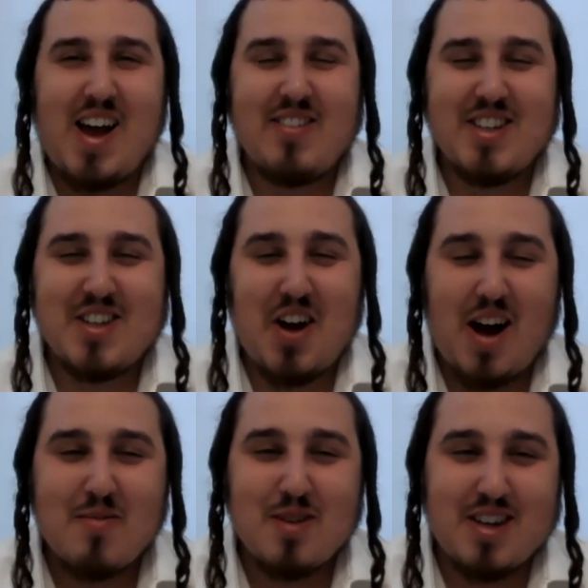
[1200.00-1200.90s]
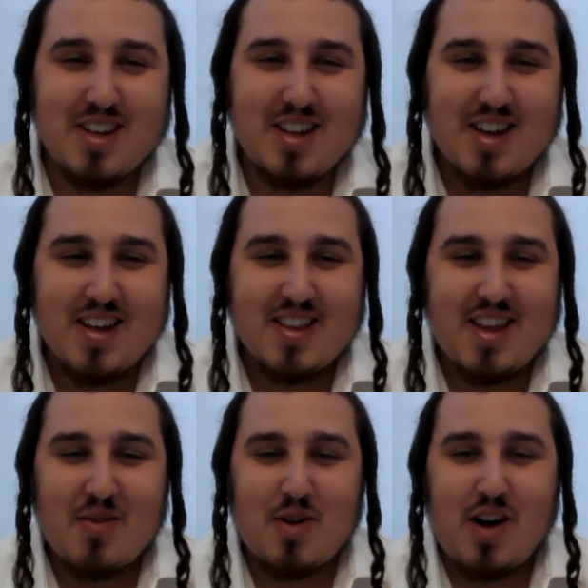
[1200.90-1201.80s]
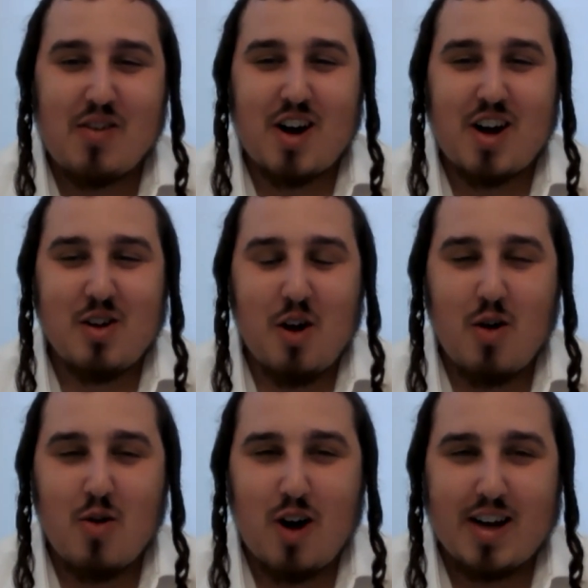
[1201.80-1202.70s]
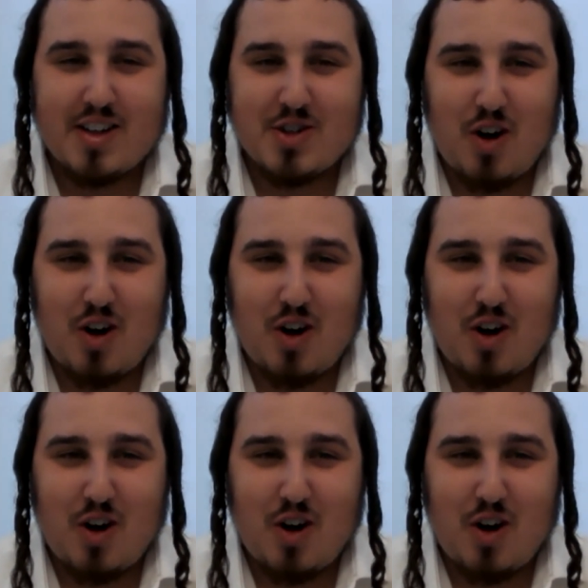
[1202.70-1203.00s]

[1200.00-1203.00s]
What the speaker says: I have this hobby that wherever I go, I